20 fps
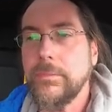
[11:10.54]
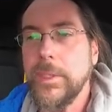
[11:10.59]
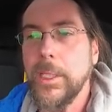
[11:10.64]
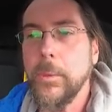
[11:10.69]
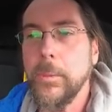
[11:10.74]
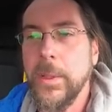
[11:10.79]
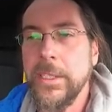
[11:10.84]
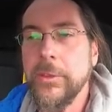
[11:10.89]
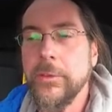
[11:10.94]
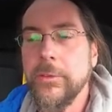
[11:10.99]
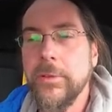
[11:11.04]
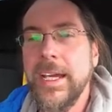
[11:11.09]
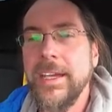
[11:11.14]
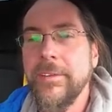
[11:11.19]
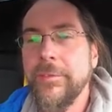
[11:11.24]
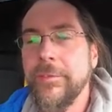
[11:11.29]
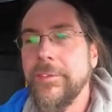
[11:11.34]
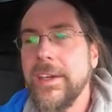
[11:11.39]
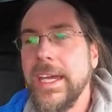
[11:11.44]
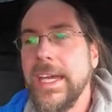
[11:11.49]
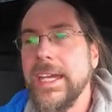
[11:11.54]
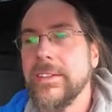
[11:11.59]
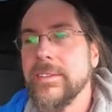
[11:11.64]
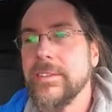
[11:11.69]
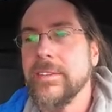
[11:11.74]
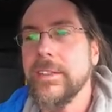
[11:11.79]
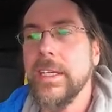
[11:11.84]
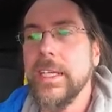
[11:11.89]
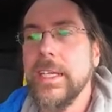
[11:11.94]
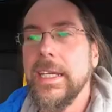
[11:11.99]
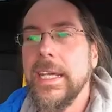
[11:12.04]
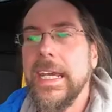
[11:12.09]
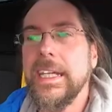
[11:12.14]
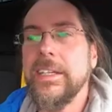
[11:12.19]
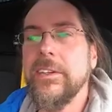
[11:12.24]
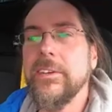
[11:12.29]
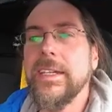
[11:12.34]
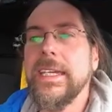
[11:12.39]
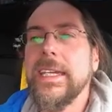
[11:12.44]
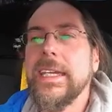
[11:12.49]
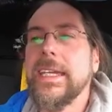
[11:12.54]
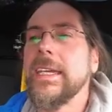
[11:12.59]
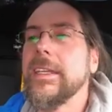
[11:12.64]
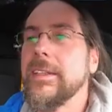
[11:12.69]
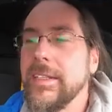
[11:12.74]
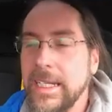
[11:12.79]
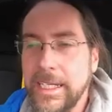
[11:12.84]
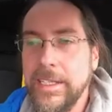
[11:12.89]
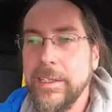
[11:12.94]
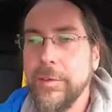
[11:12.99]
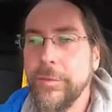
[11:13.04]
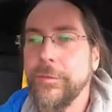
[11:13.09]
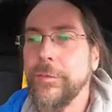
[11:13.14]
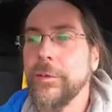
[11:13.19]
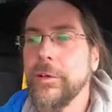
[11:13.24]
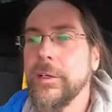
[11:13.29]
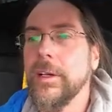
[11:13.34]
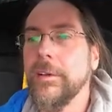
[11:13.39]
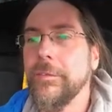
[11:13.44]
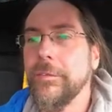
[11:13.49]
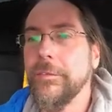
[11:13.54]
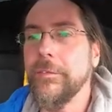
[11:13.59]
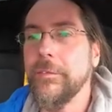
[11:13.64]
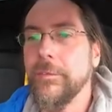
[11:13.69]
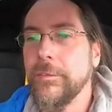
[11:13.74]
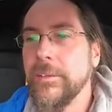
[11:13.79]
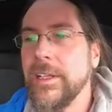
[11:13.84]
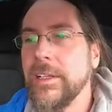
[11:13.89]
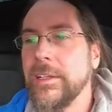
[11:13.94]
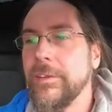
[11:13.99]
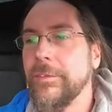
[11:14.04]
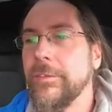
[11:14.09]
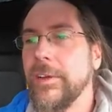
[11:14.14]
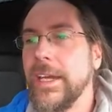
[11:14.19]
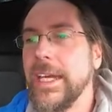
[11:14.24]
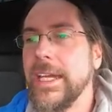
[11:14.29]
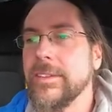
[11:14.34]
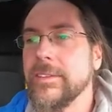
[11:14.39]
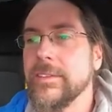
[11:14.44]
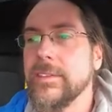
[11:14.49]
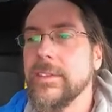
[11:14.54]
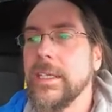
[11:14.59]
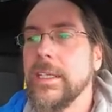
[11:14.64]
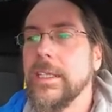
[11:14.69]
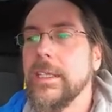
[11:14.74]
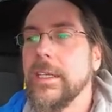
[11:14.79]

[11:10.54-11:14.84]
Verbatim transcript: when you drive fast and you take your foot off really fast,